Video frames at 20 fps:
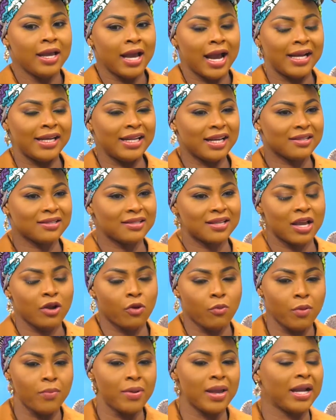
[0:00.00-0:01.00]
I dear son, you
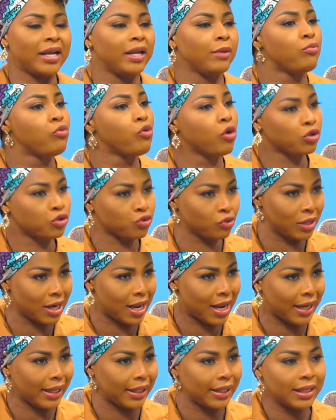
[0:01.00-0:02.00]
will be at the
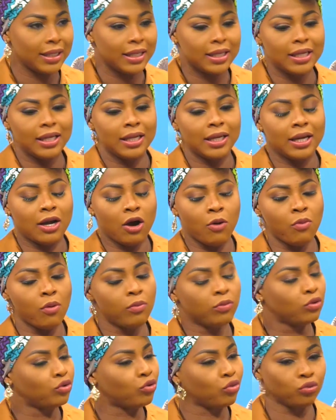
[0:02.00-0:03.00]
lie. A
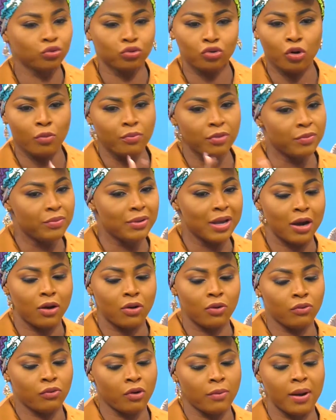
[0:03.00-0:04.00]
moment, tuntum, be a
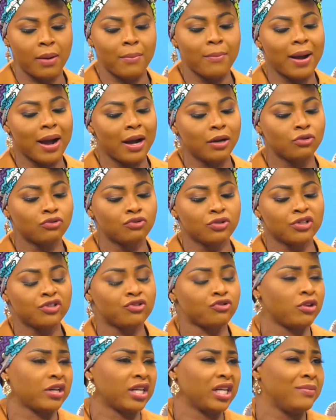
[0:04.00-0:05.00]
rubber bag, tree
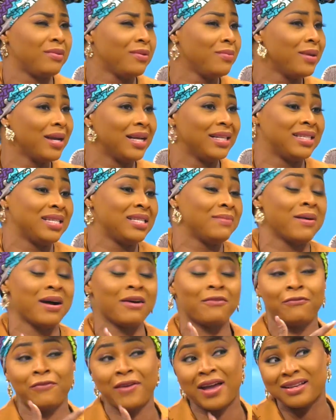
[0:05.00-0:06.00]
truck, and be behind this.
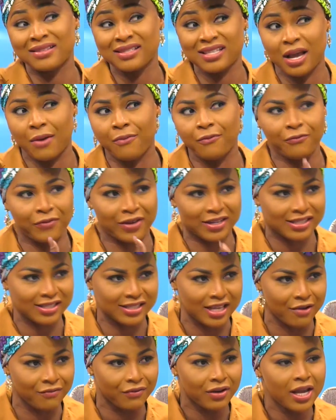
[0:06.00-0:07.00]
But first come, first
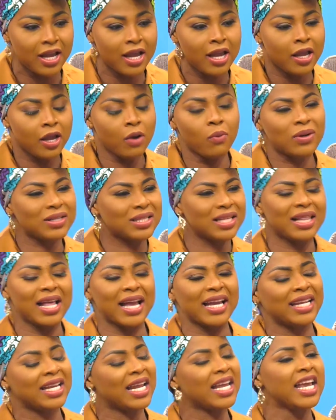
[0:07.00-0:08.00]
serve. It wasn't
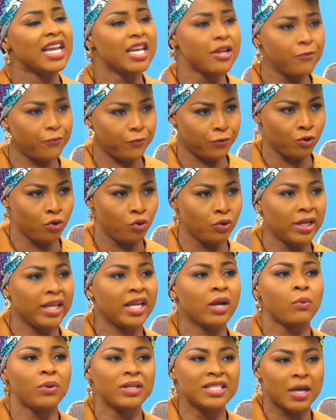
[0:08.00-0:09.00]
like nay, any few,
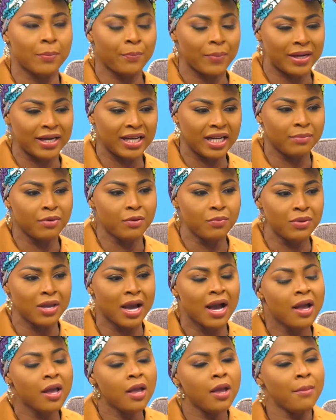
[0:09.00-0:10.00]
nay, with your pardon, be beer.
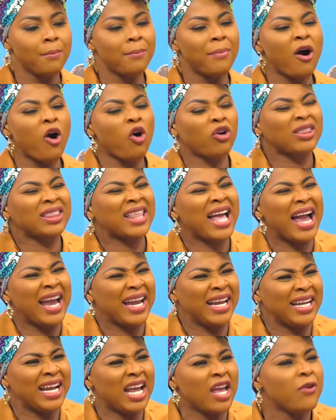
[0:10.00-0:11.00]
But or
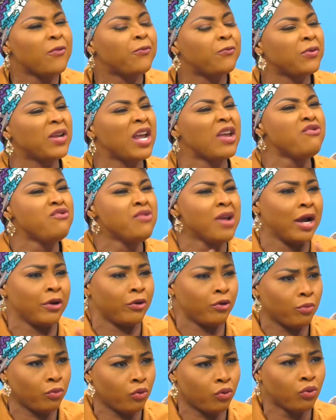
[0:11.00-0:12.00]
tiny, if you and your
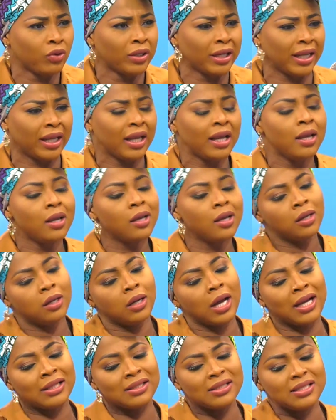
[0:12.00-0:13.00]
money,
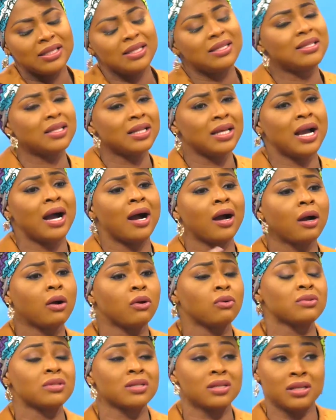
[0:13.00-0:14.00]
aunties, ni
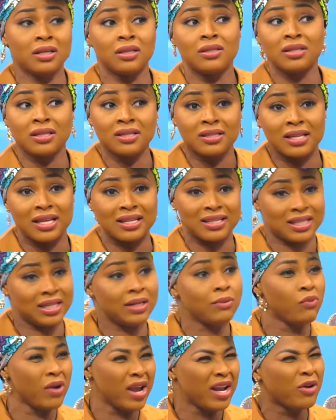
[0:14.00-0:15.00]
uncles, ni sisters, ni
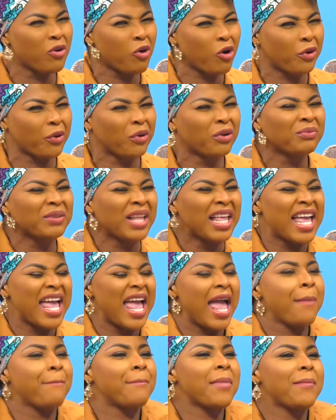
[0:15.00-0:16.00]
way, no honor.
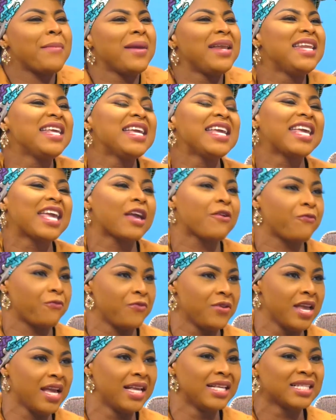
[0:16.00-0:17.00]
And mammy, ni in kefi,
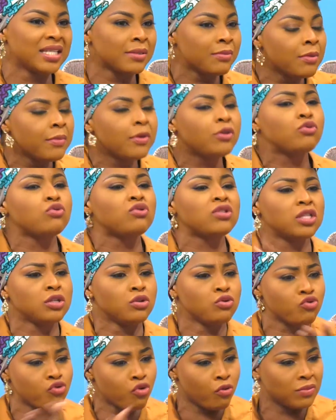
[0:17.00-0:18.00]
and the mimi to see
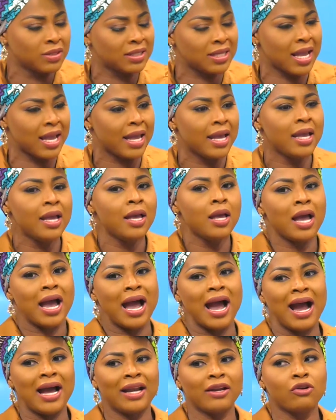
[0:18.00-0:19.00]
chrome, say,
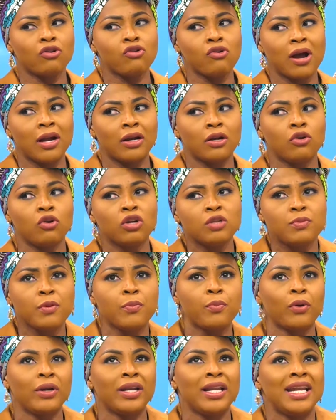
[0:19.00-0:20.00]
I have no crown. Those
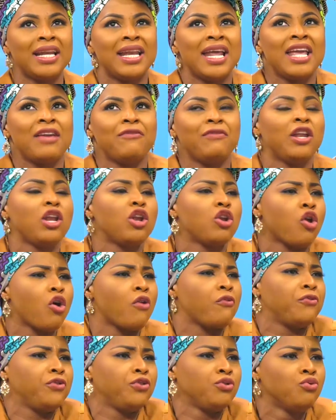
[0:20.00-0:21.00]
people, they even
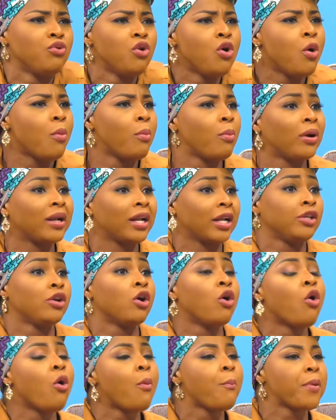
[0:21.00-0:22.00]
love you more than your
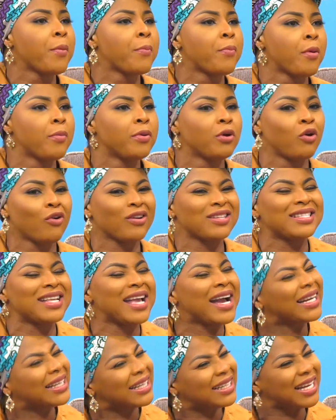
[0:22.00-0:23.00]
own people because they
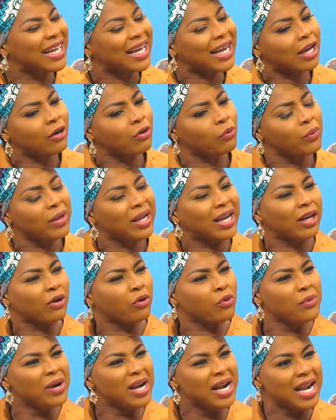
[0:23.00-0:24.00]
cannot, we
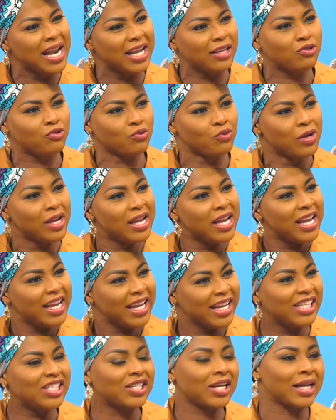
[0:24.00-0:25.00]
cannot relate to
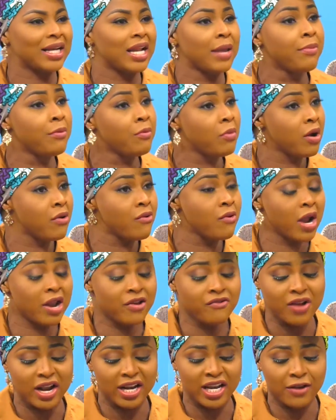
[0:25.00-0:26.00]
each other. Be more
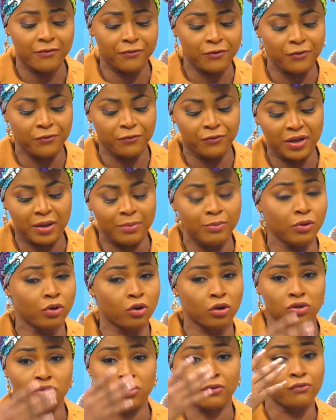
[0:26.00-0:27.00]
adrenaline if you fear
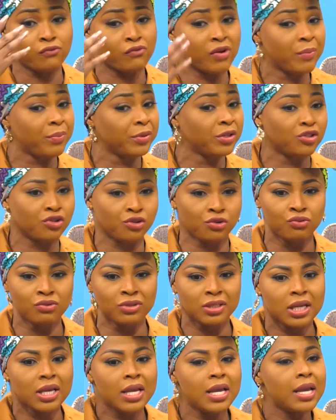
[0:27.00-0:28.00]
because of rape issues.